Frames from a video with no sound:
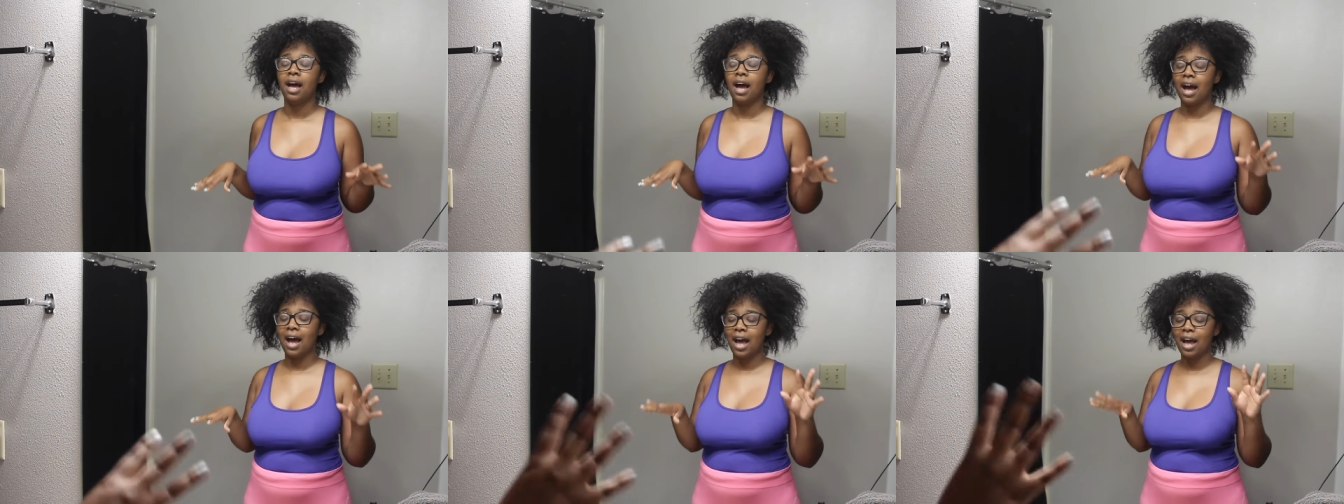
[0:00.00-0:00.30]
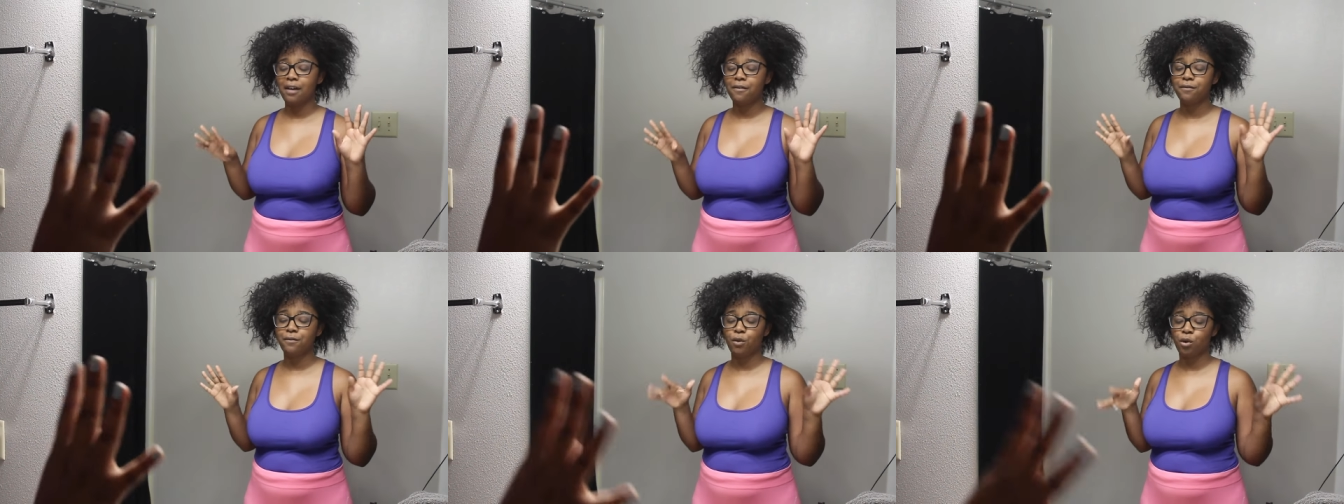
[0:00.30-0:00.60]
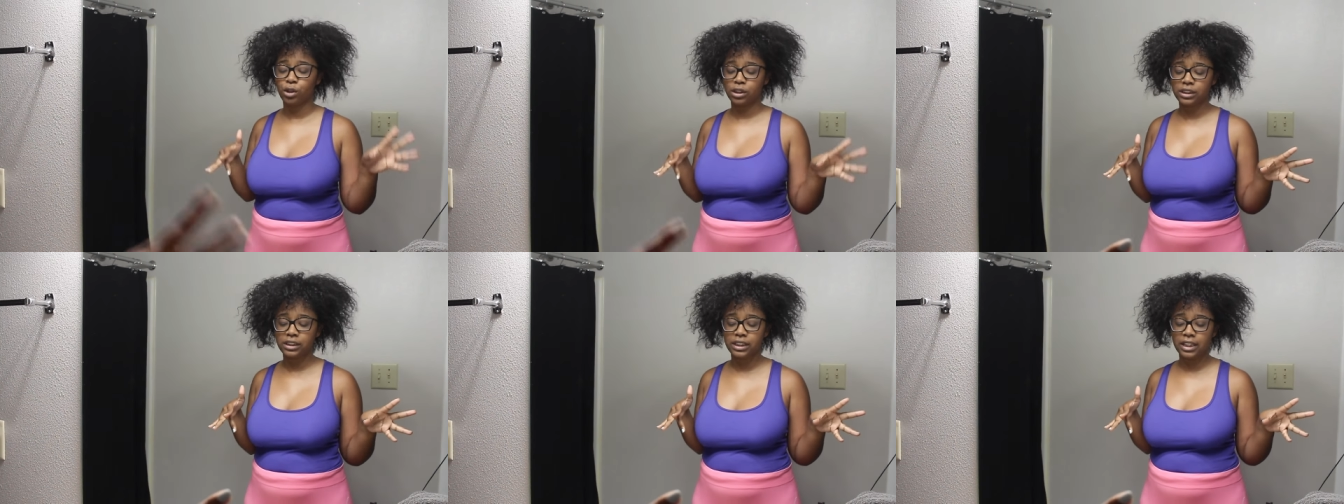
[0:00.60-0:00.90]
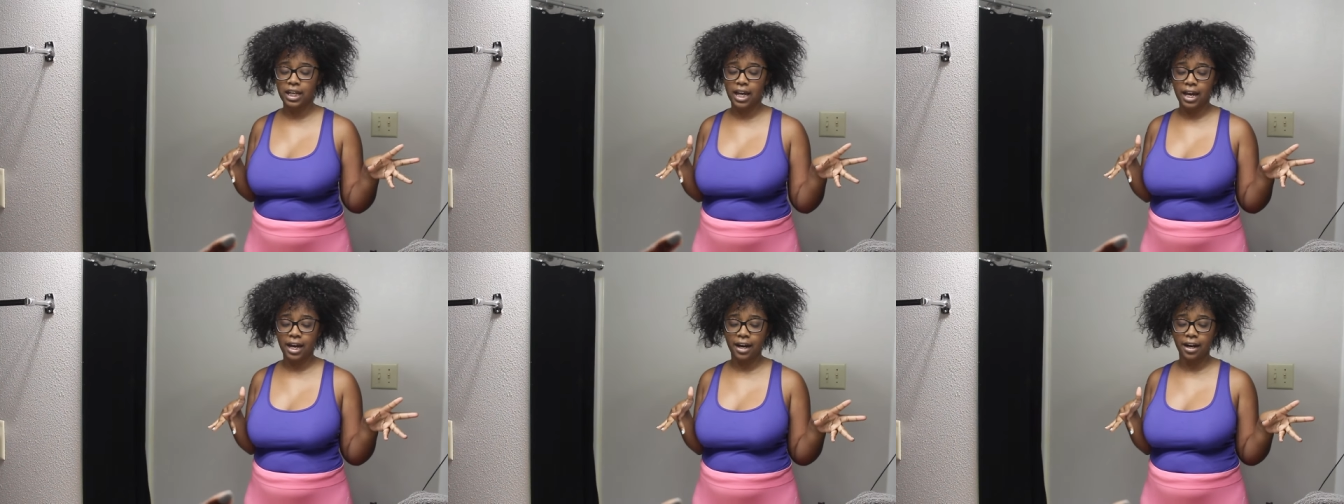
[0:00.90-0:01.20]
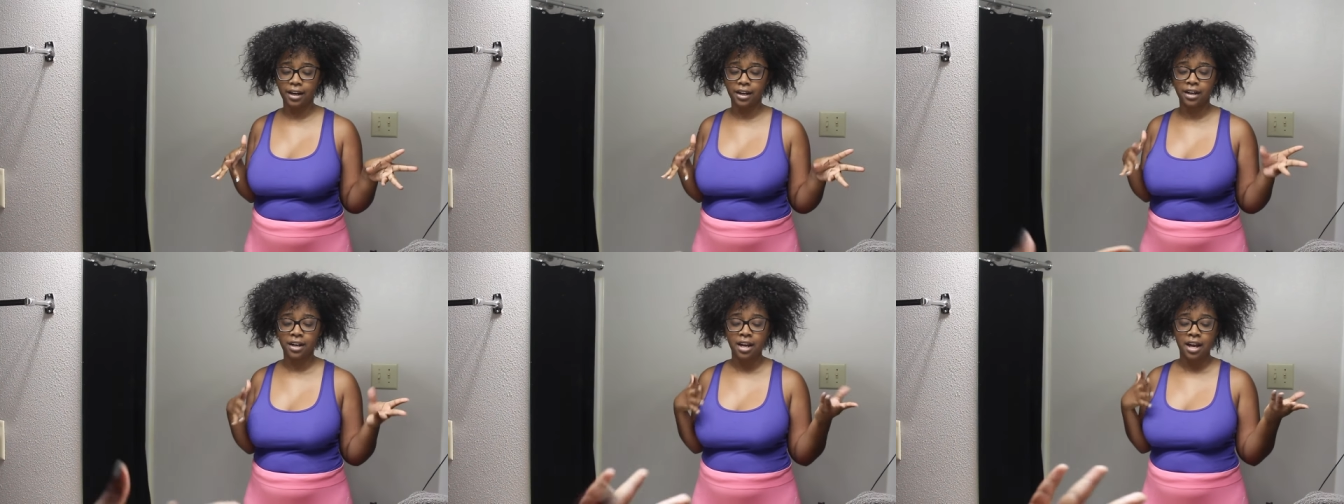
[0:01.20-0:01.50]
I had 4C
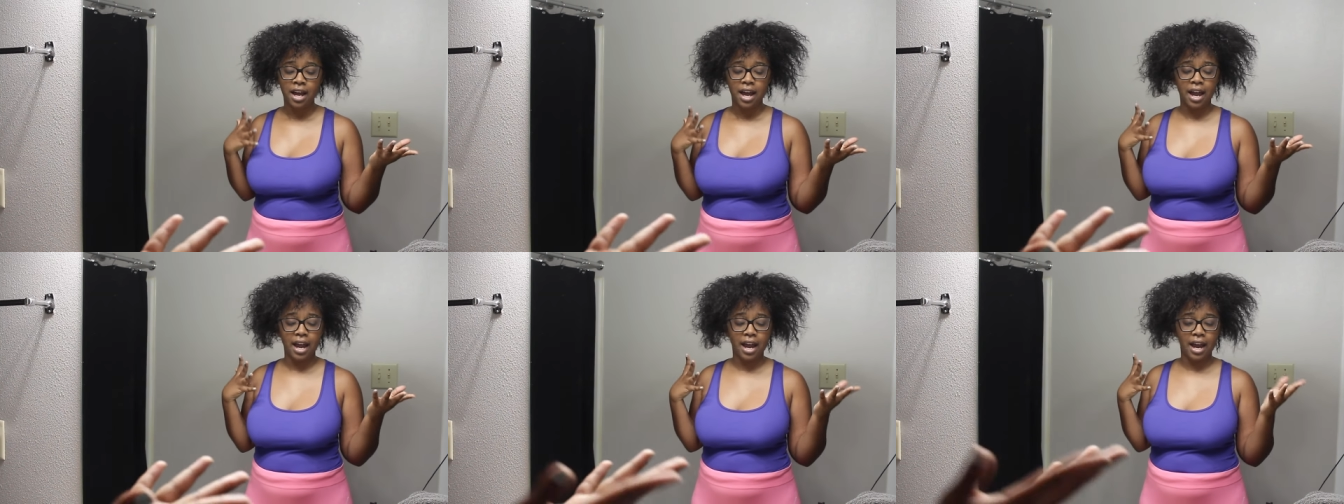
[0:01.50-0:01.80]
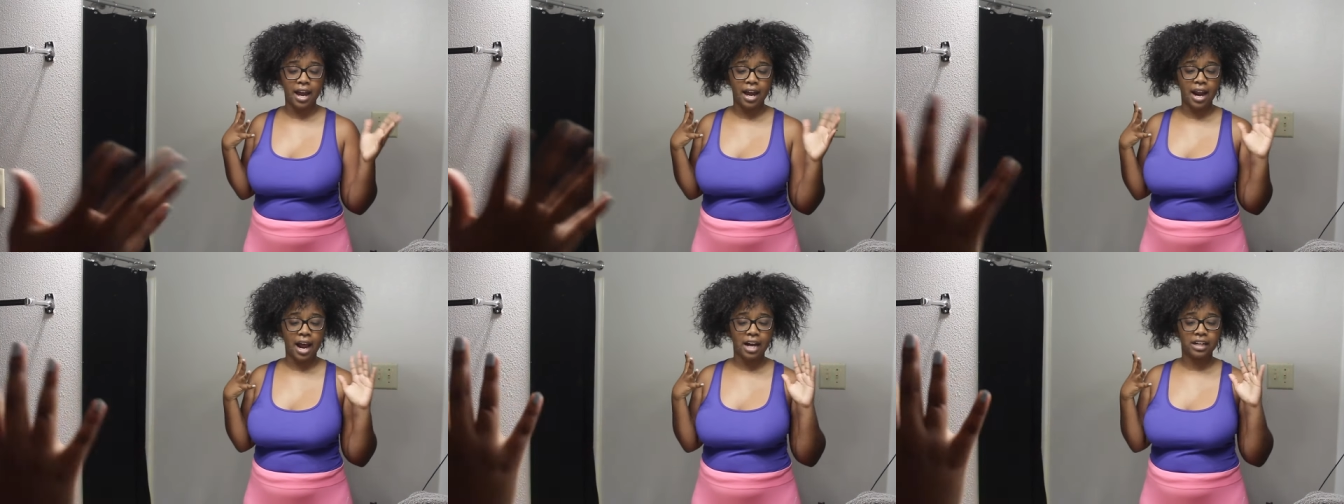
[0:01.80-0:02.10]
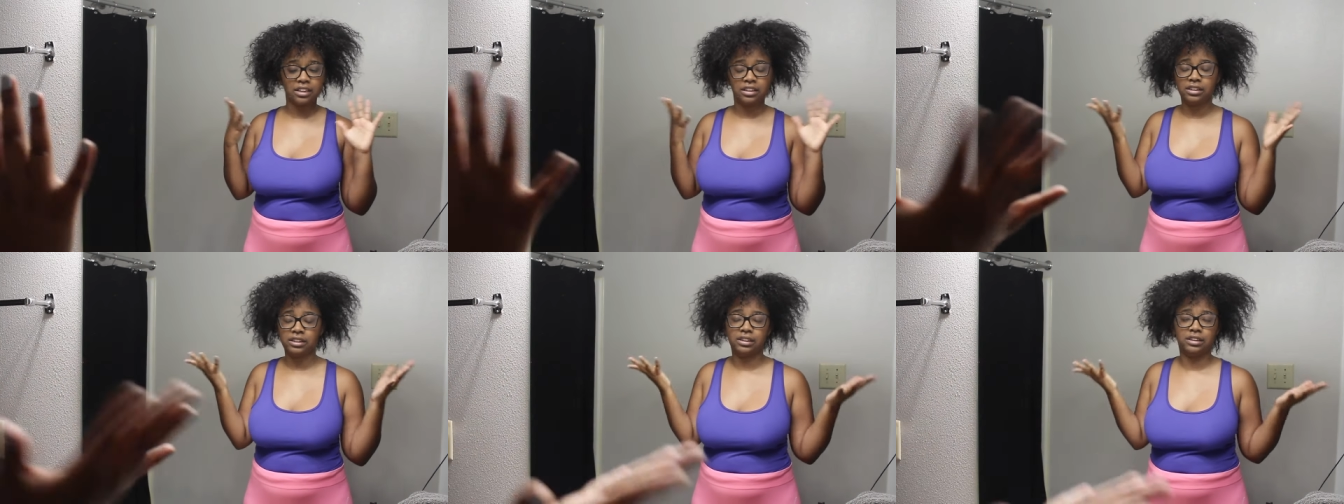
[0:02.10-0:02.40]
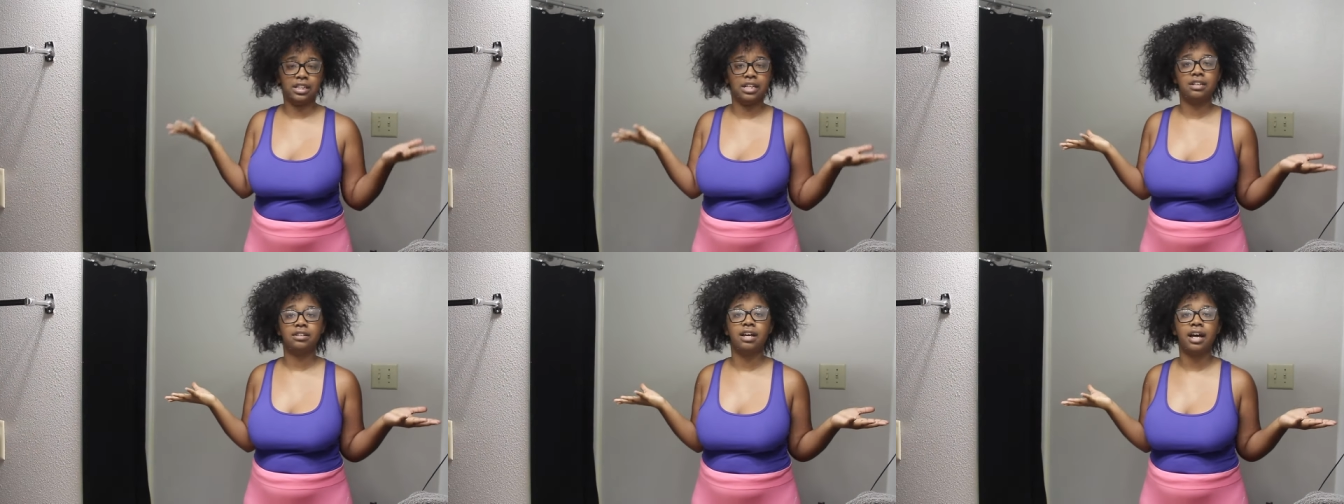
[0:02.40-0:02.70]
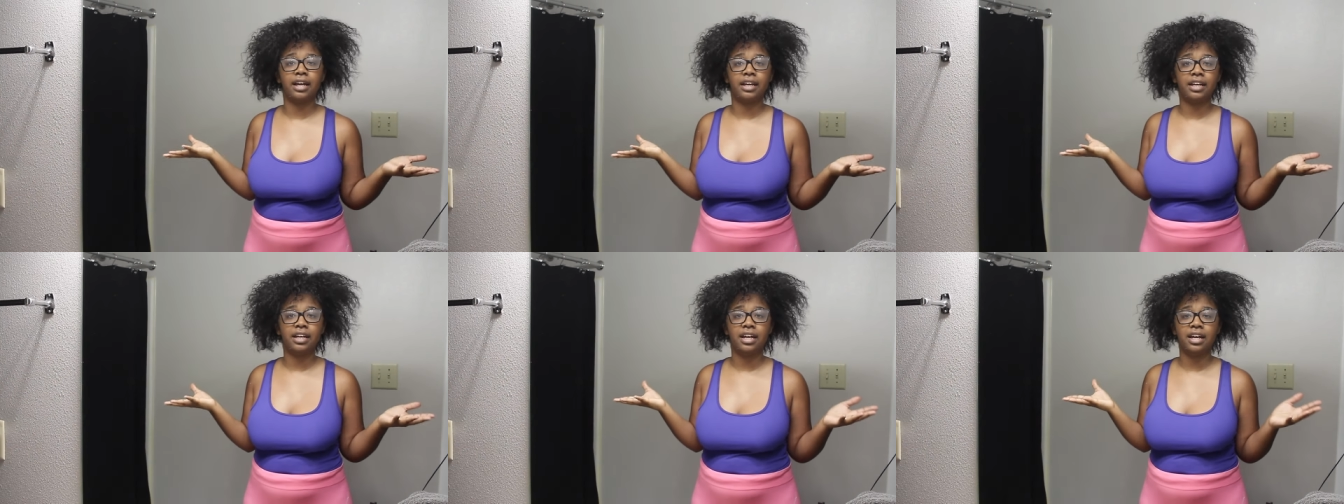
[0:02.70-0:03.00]
hair, and I just didn't
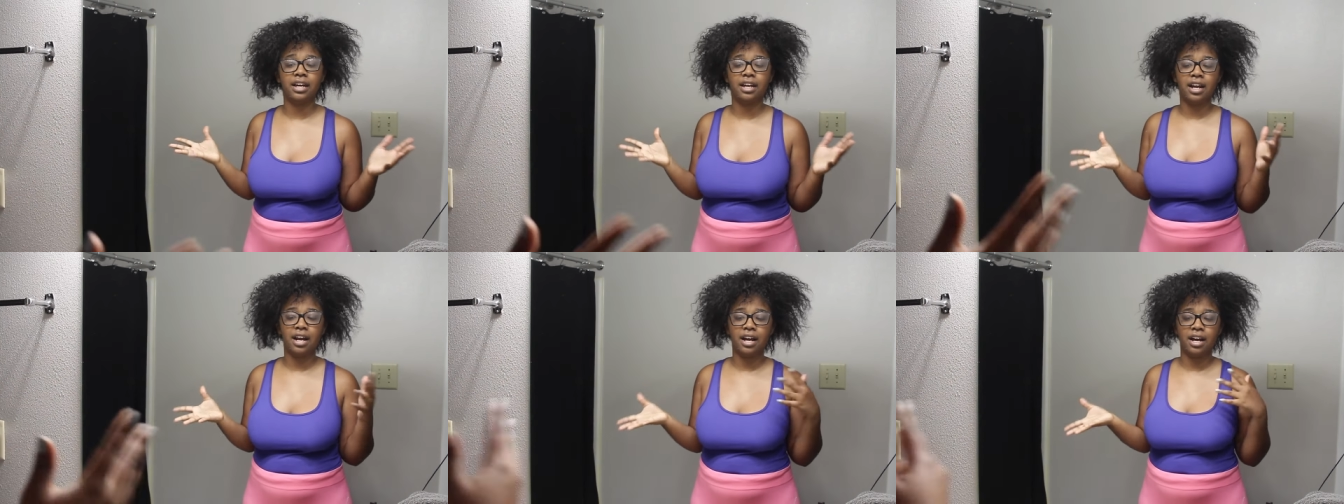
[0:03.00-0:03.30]
like it.